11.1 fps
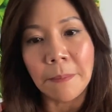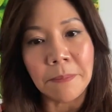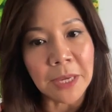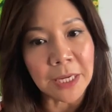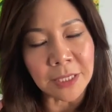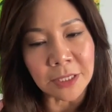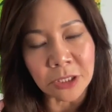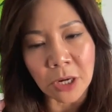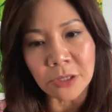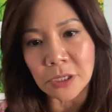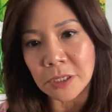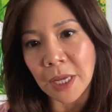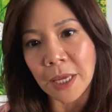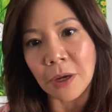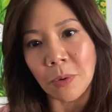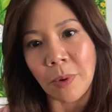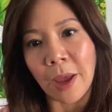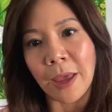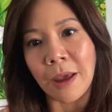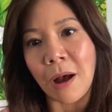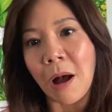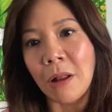because it starts to take
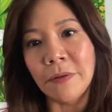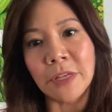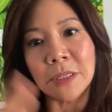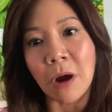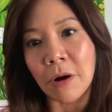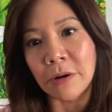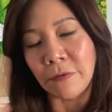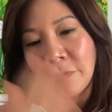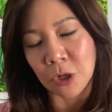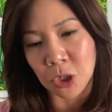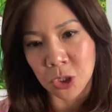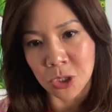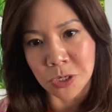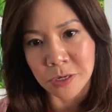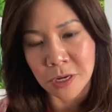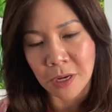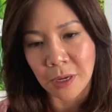away all of these artificial